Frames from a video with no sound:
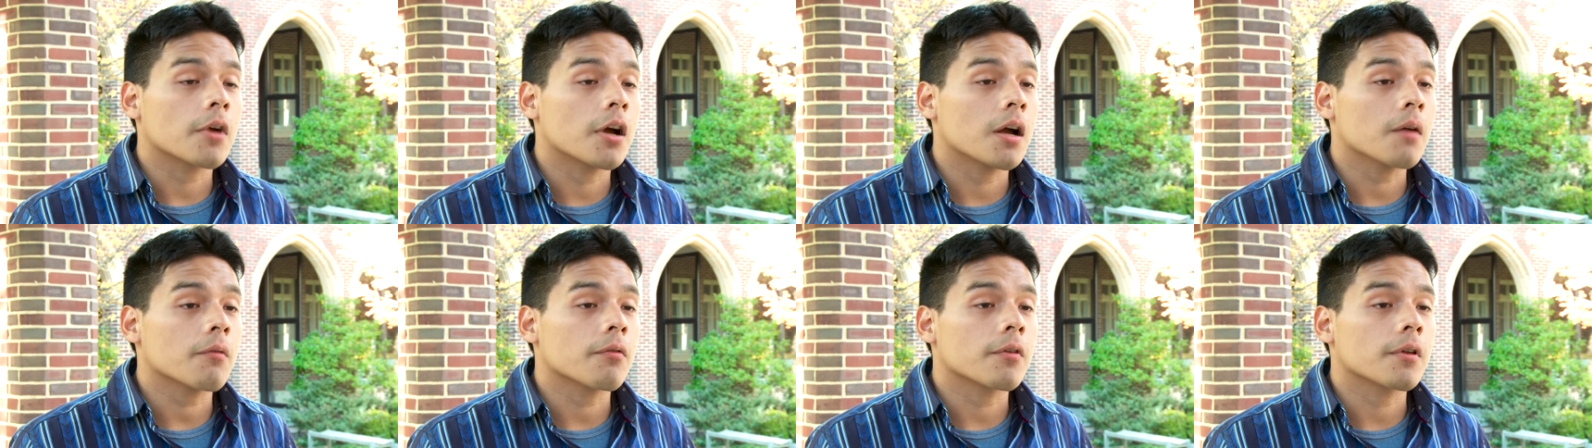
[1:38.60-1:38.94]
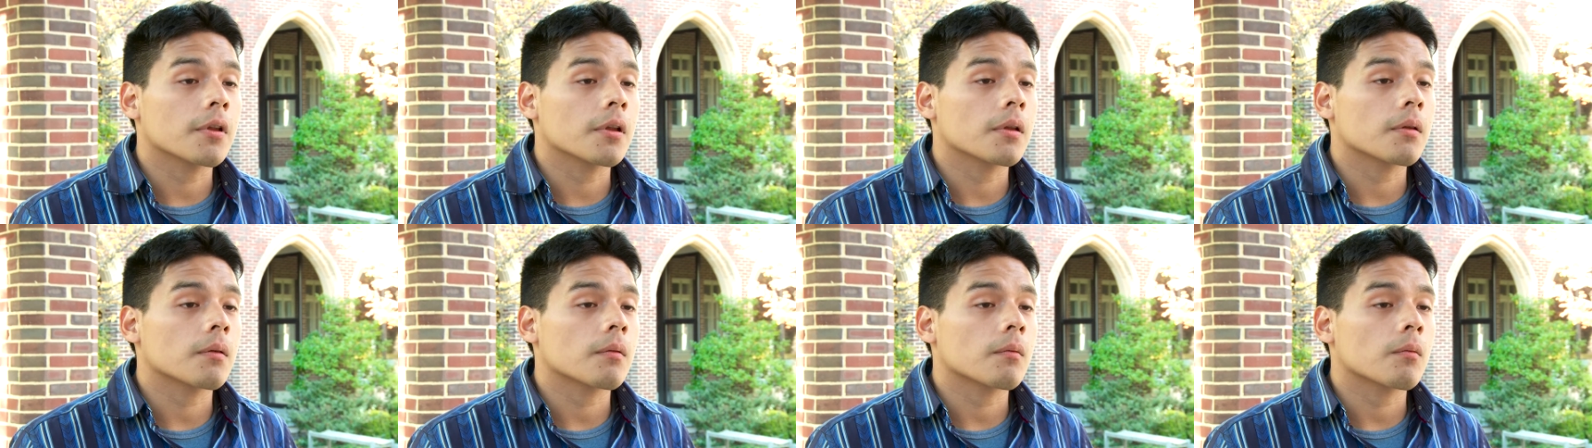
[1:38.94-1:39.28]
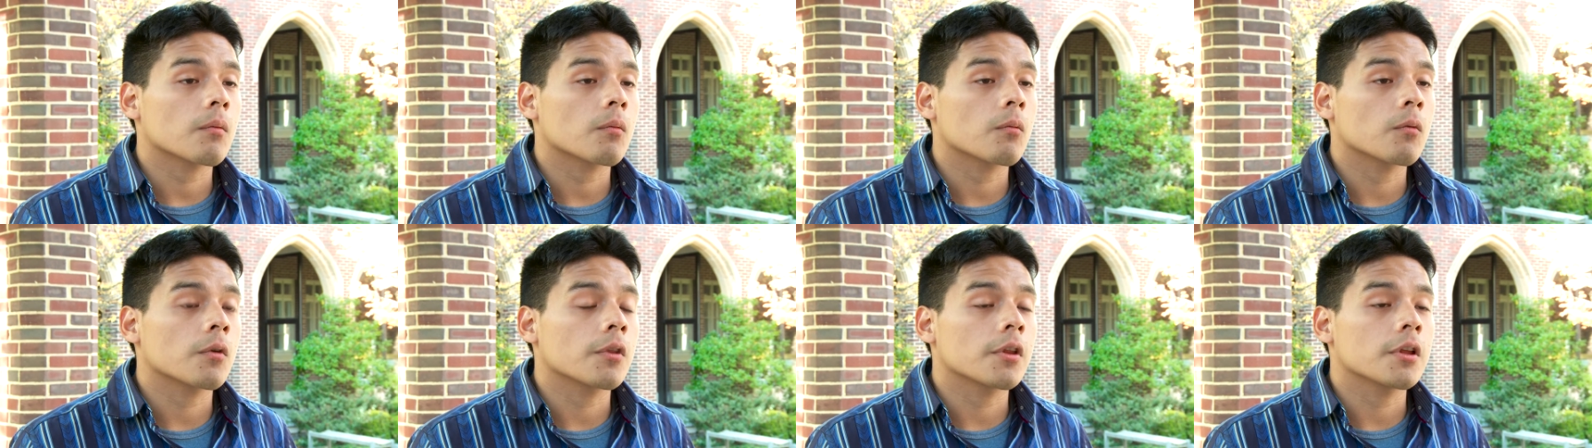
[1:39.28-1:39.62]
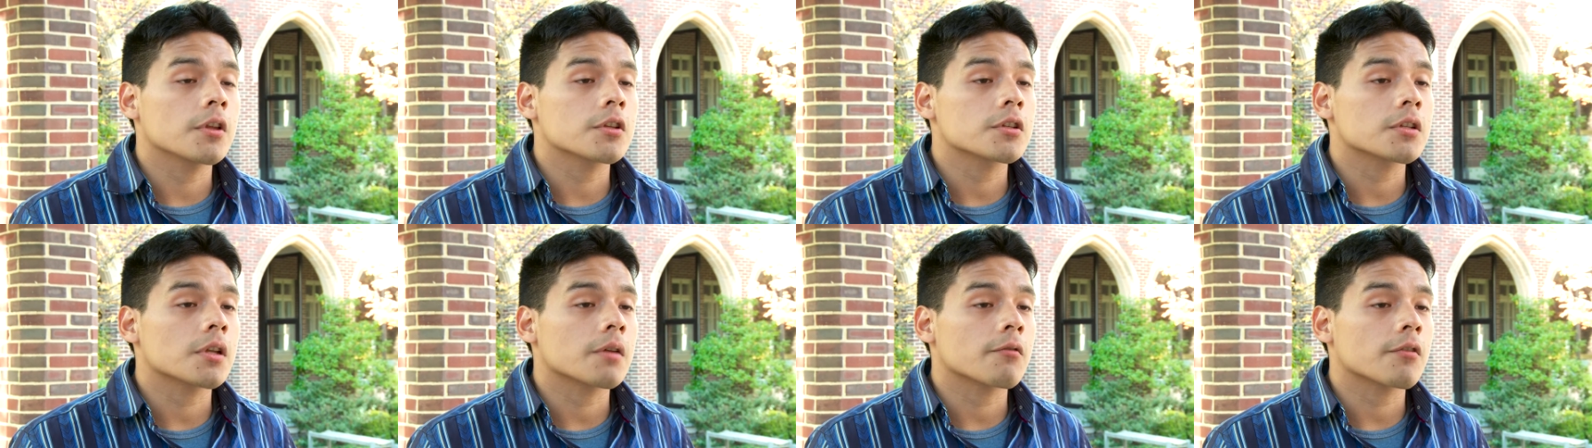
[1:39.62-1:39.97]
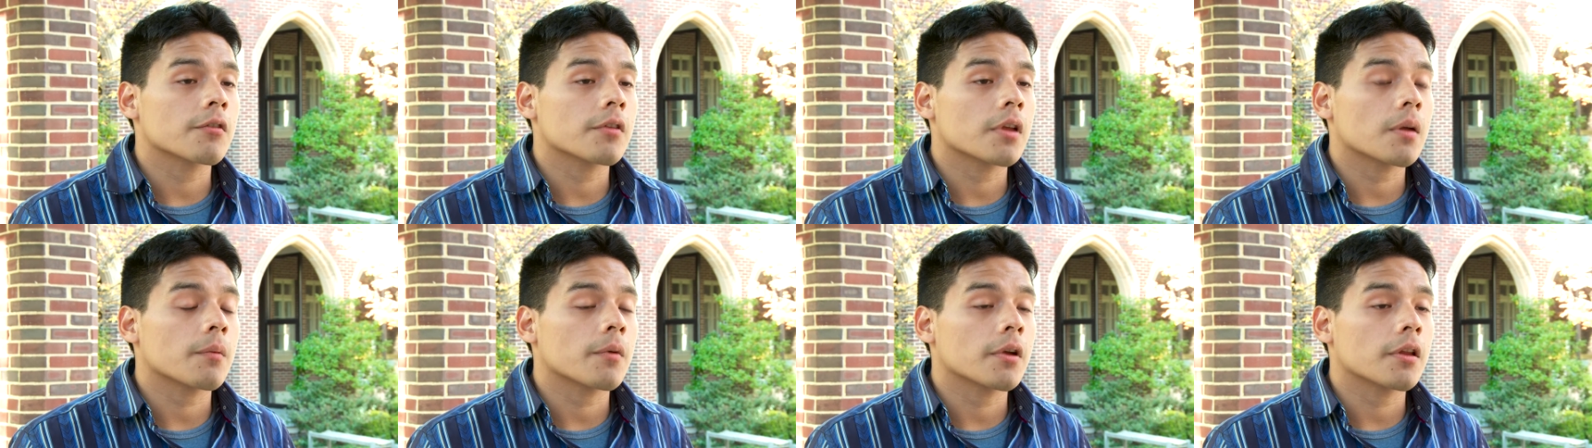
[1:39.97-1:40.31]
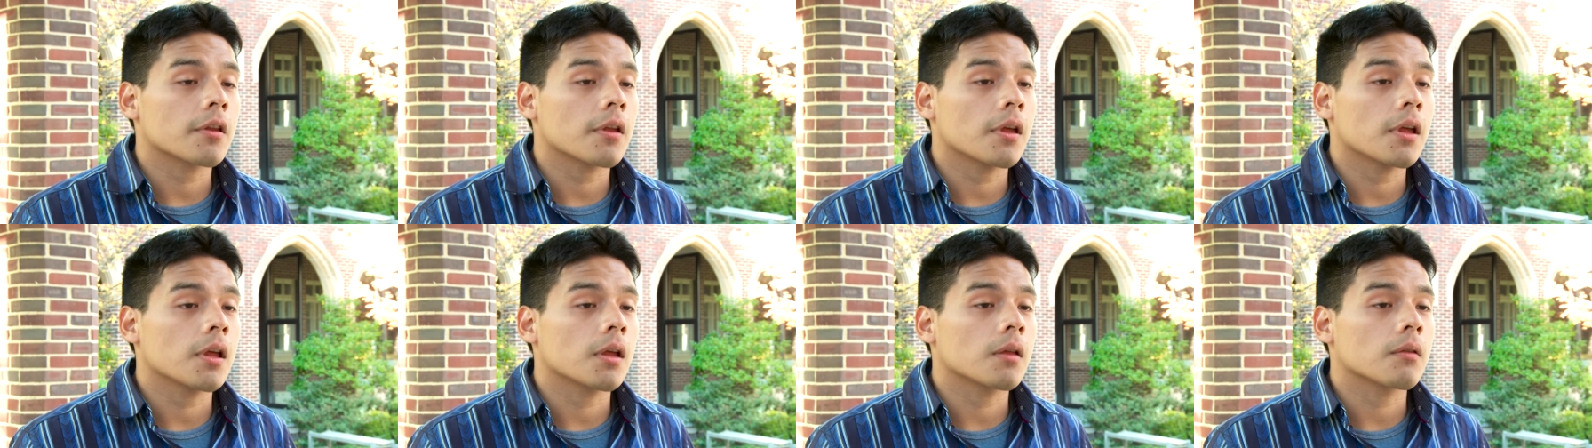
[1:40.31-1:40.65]
confident with each and every step I
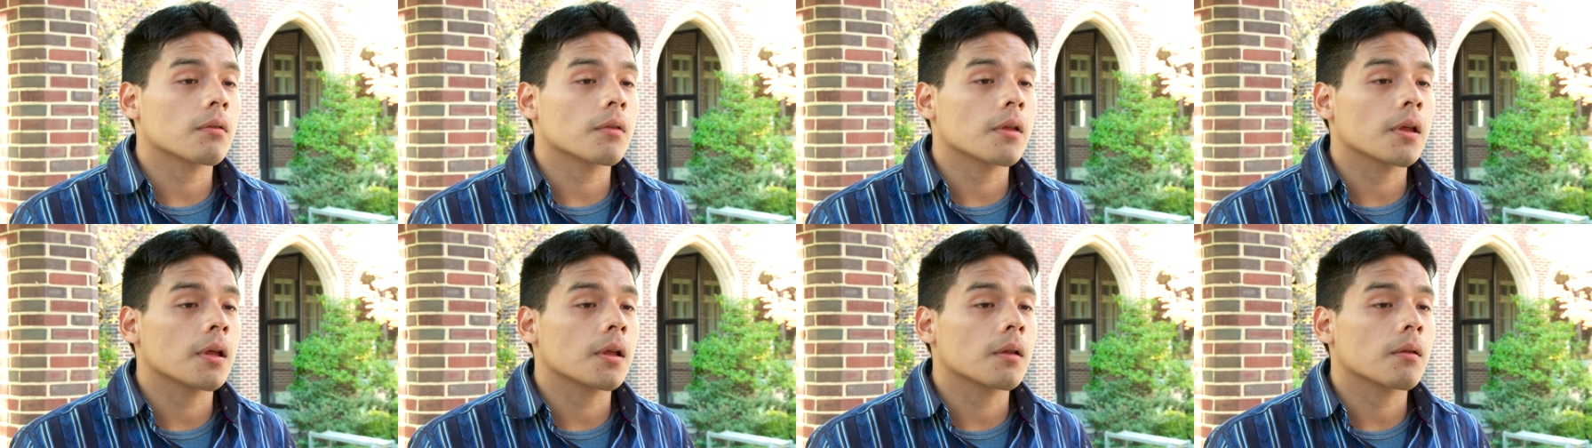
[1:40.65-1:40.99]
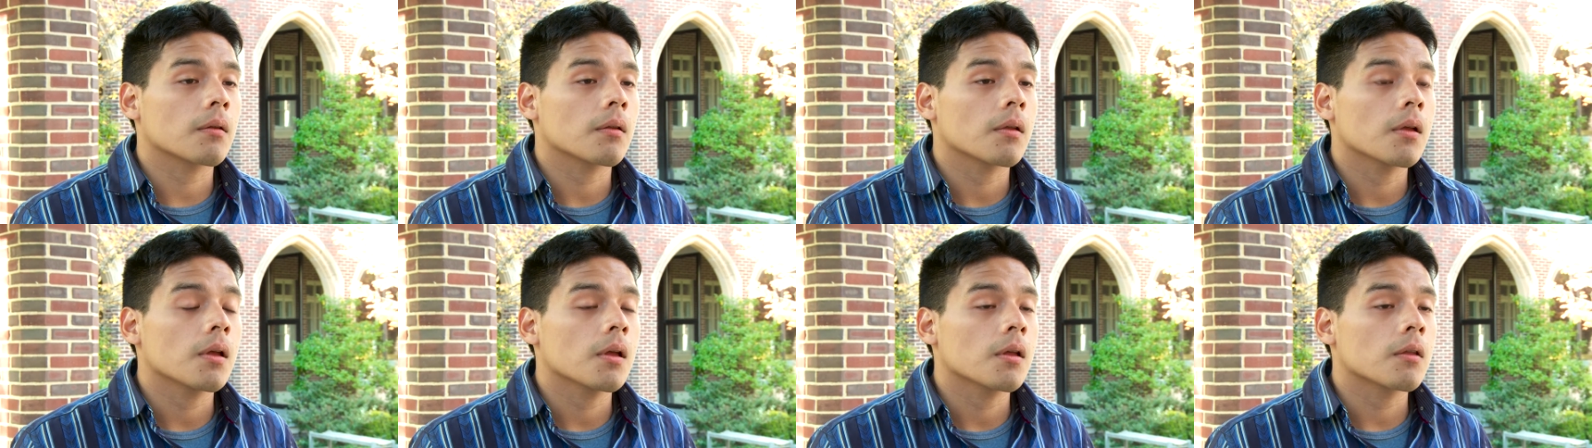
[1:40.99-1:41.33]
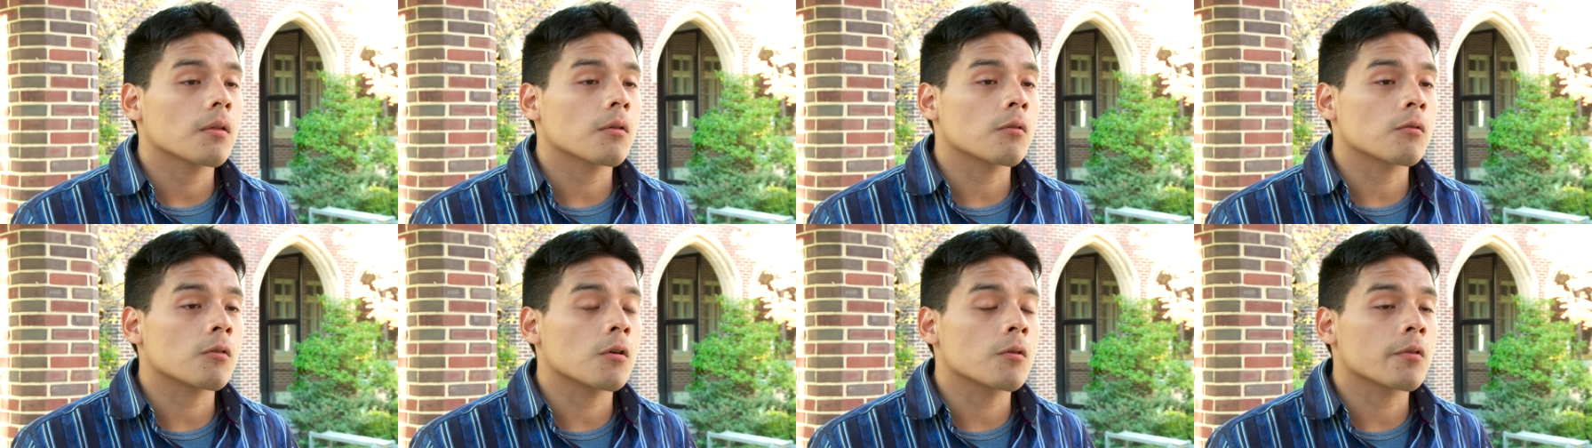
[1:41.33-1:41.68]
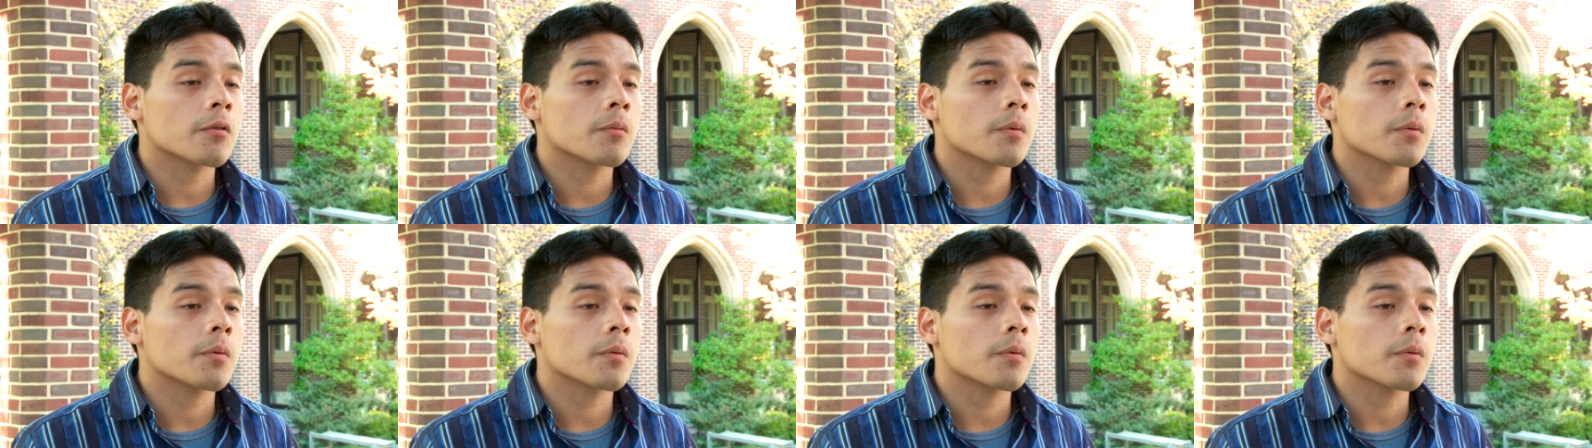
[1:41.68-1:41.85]
take that there will always